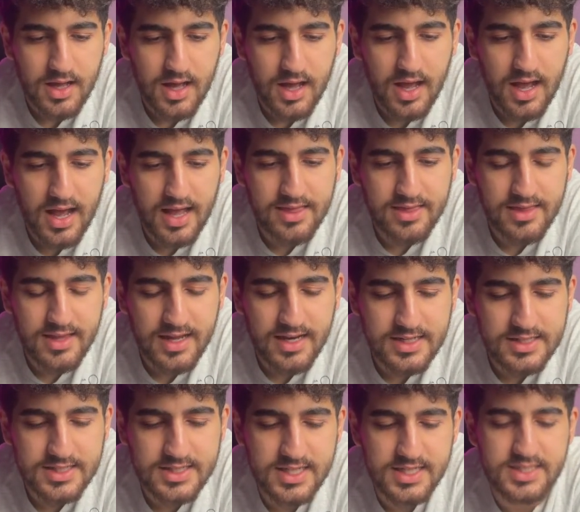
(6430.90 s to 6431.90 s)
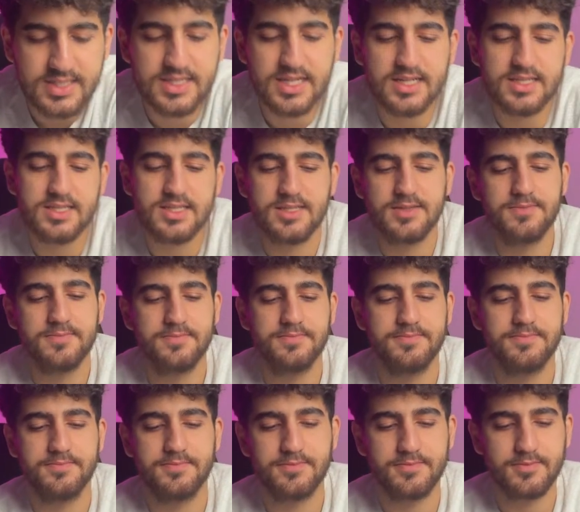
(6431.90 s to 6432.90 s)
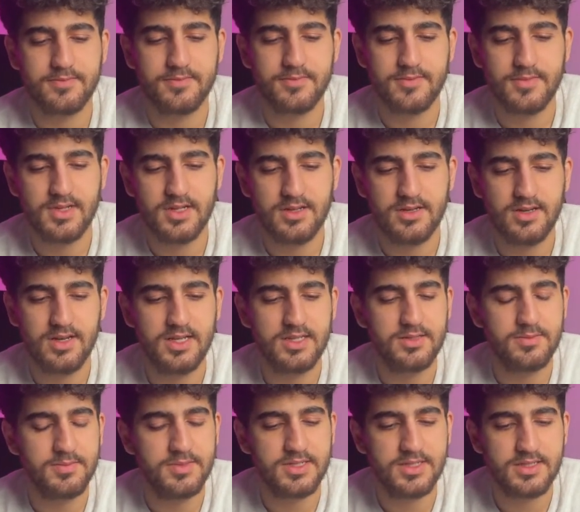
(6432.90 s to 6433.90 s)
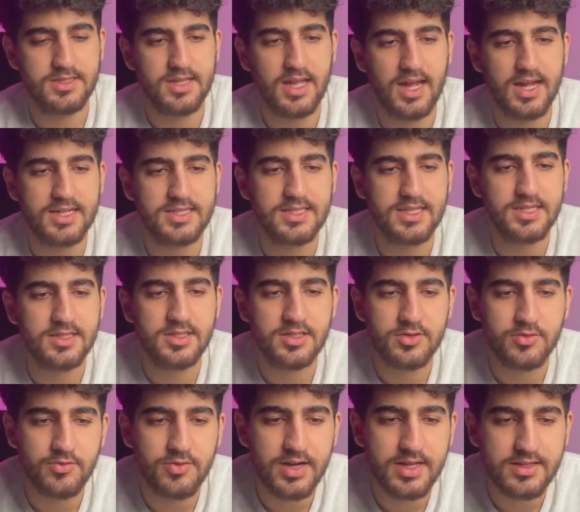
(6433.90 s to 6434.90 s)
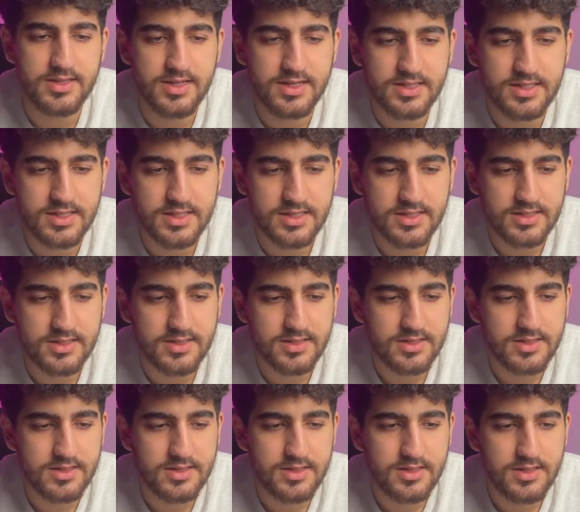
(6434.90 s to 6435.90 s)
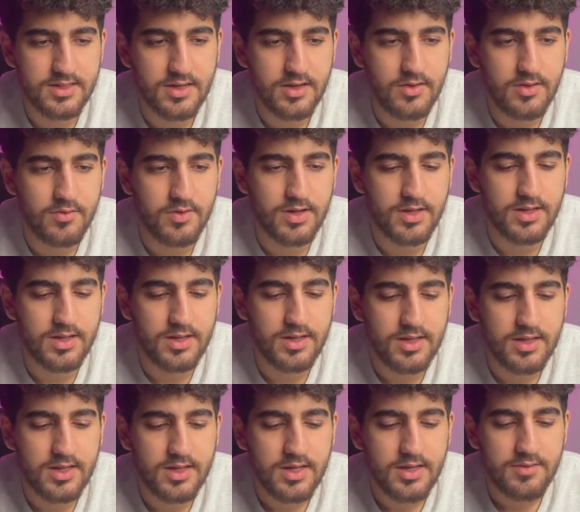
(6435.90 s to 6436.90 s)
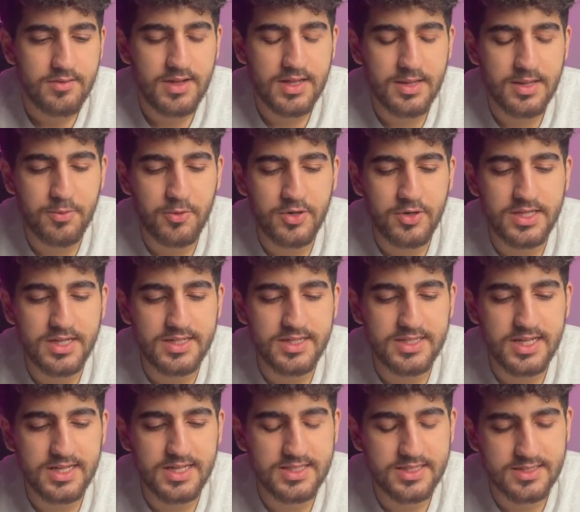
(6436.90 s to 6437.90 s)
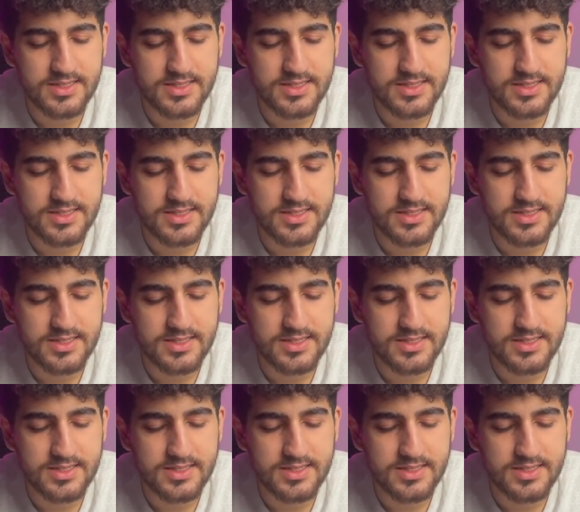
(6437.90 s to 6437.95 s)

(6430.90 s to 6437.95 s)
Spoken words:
And then it says that. Let me ask it to render it well. But the point is that